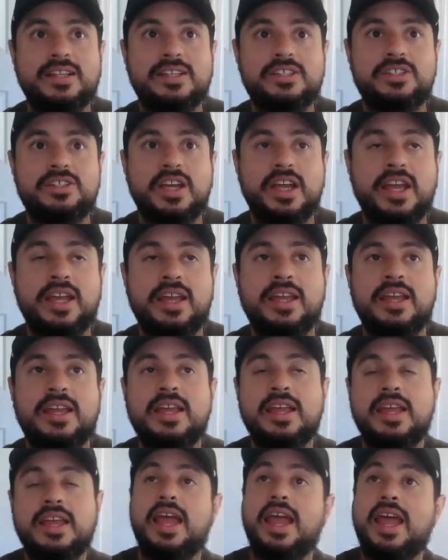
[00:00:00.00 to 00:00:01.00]
Legit.
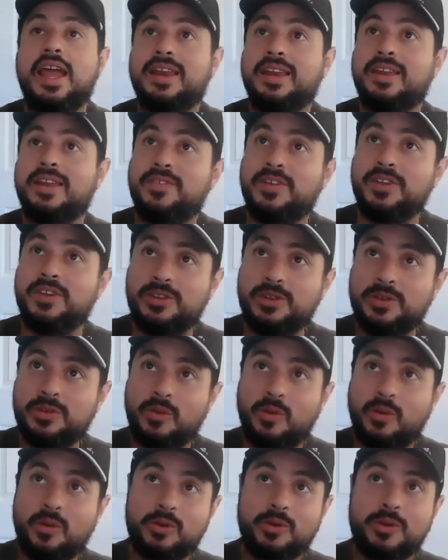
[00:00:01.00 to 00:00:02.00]
And if you do
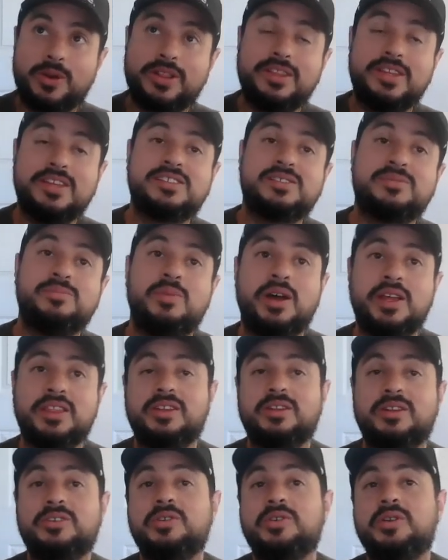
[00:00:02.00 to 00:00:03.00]
order it this month,
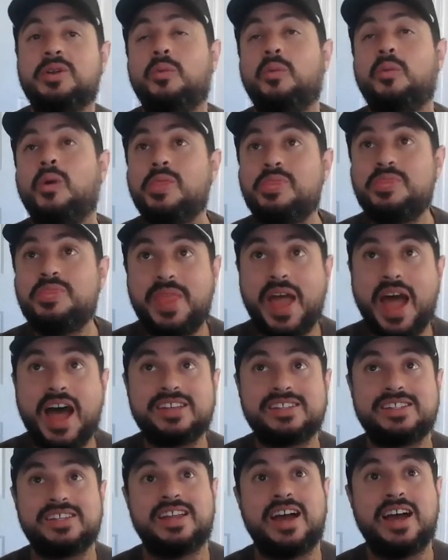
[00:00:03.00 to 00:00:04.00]
they're doing a
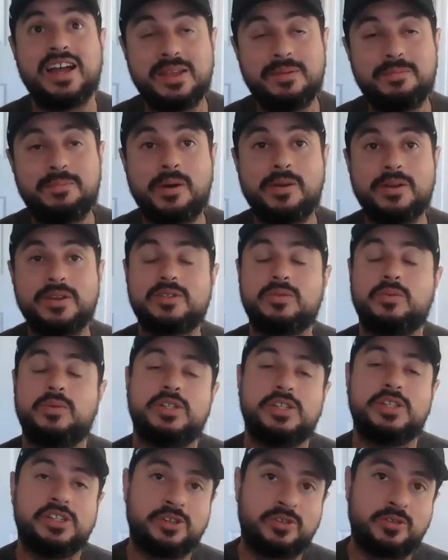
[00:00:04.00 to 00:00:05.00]
1,000 honey bonus,
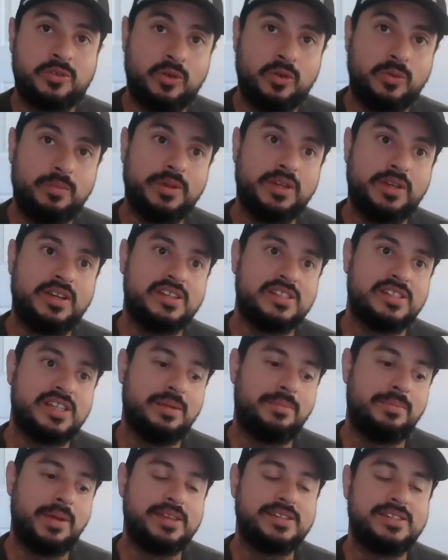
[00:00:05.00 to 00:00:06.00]
which is cool because
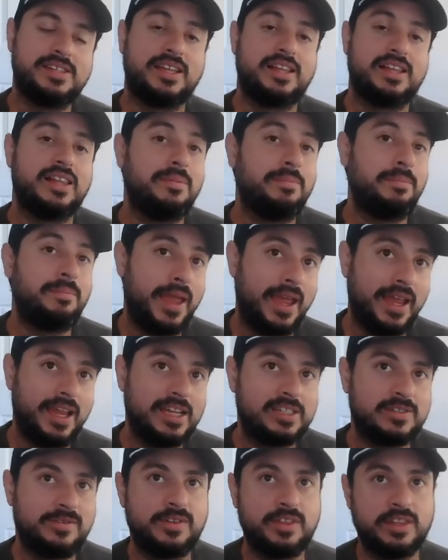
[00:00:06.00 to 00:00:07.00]
that basically
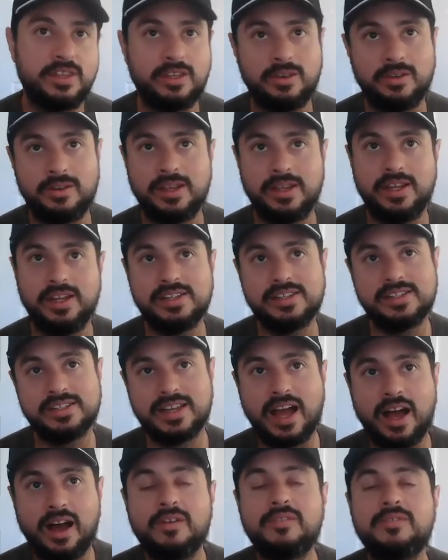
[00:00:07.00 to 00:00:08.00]
pays for the unit
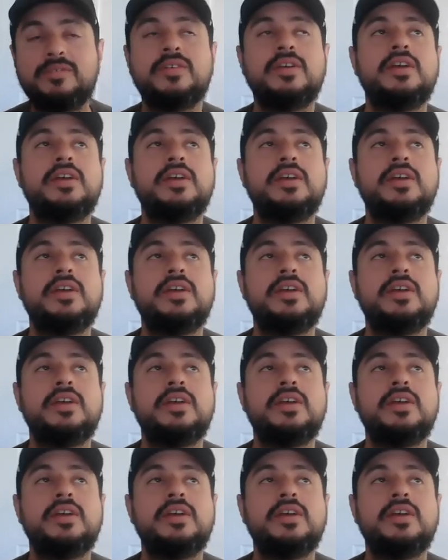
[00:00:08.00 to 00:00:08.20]
itself.